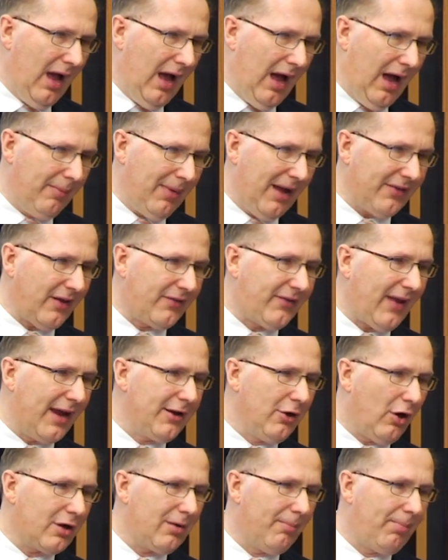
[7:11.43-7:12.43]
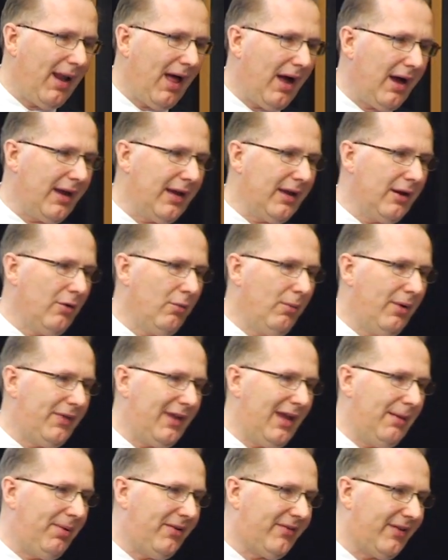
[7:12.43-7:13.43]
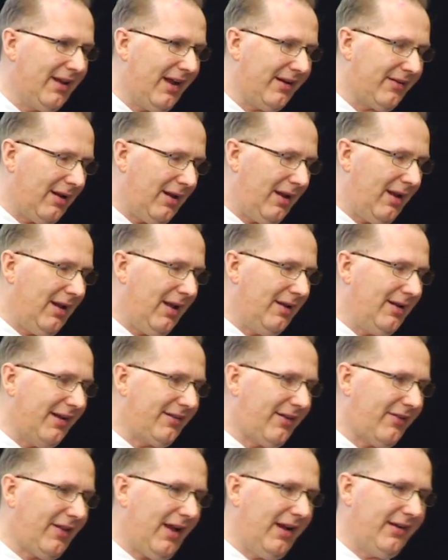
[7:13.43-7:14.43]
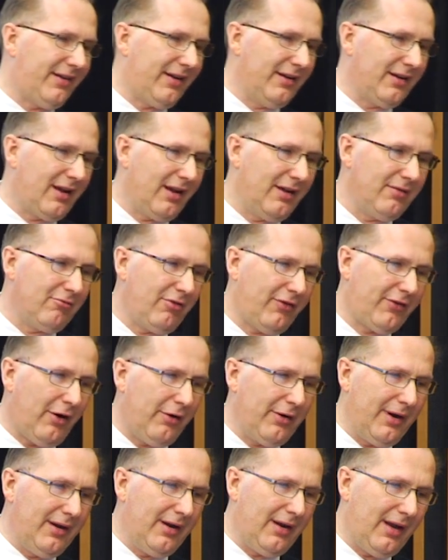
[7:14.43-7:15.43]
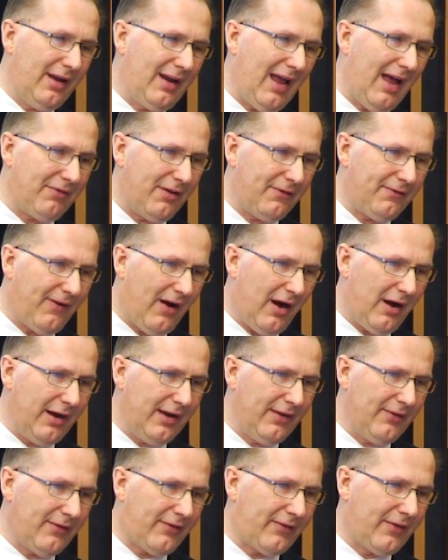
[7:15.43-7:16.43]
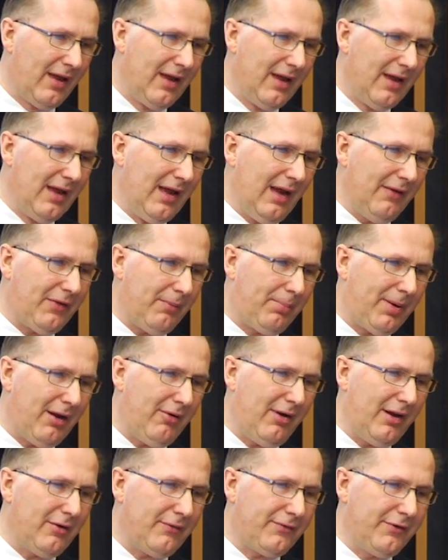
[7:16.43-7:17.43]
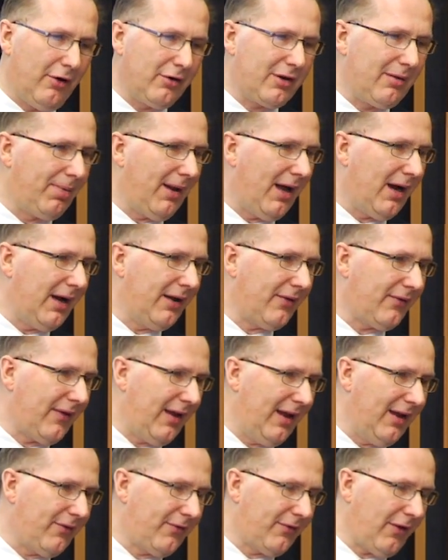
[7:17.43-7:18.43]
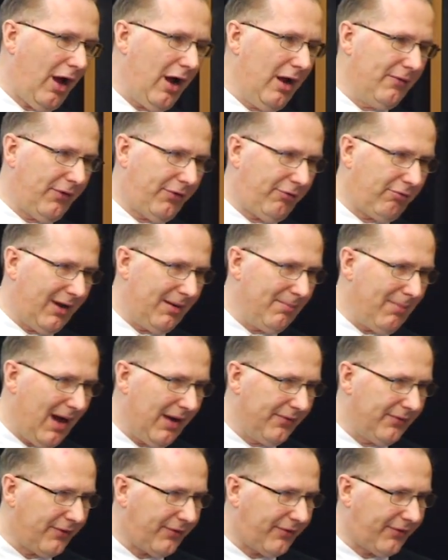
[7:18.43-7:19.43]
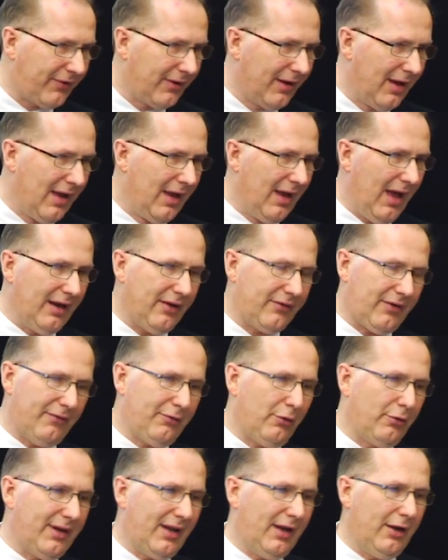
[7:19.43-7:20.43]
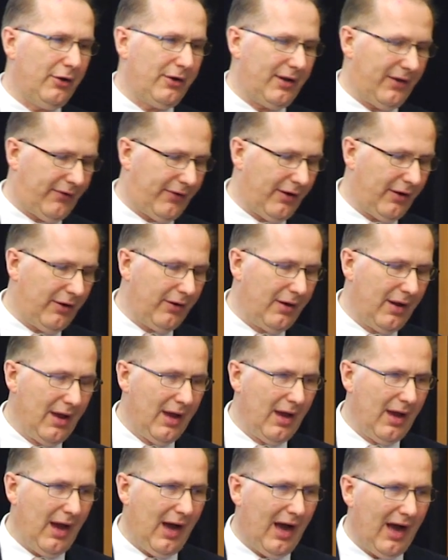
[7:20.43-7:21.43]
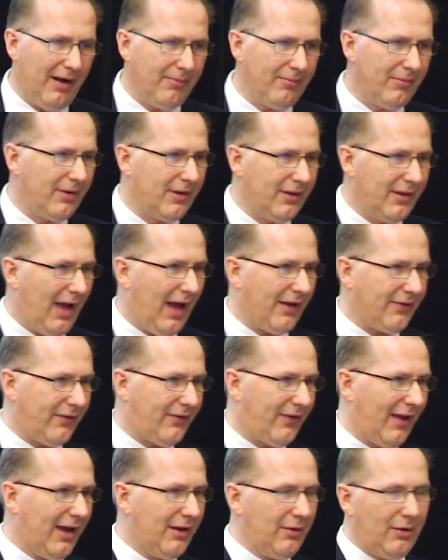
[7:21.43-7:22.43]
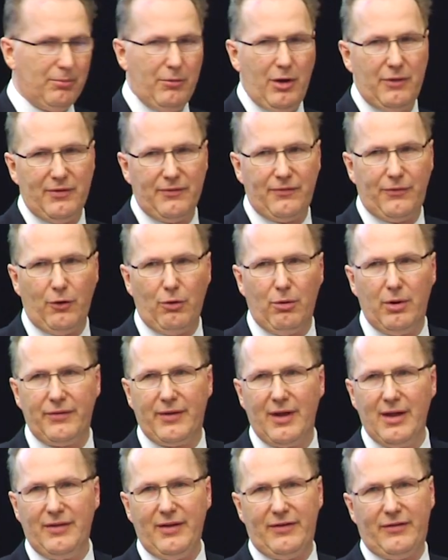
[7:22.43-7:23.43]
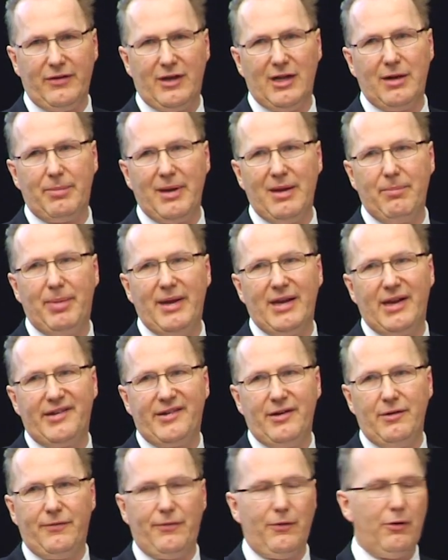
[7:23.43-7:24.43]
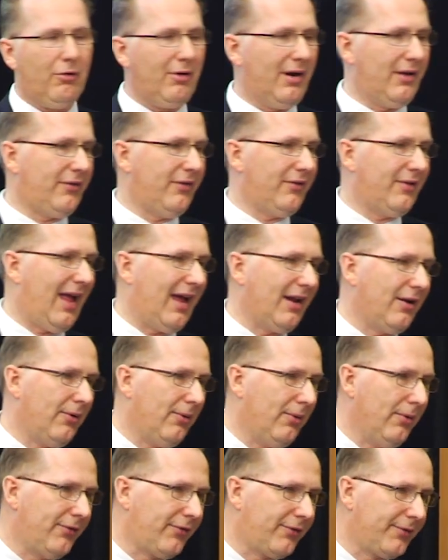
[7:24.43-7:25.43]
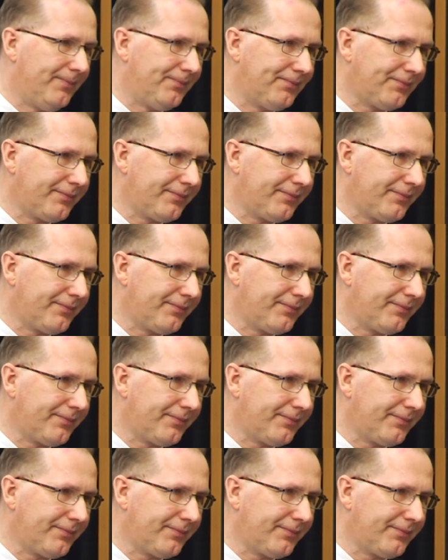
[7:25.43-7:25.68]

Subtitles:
As I say, not complying with the EPC legislation can result in heavy fines if the period of non-compliance is over 3 months. And as I've already alluded to, as I say, moving forward, this is going to be a big issue for us as landlords.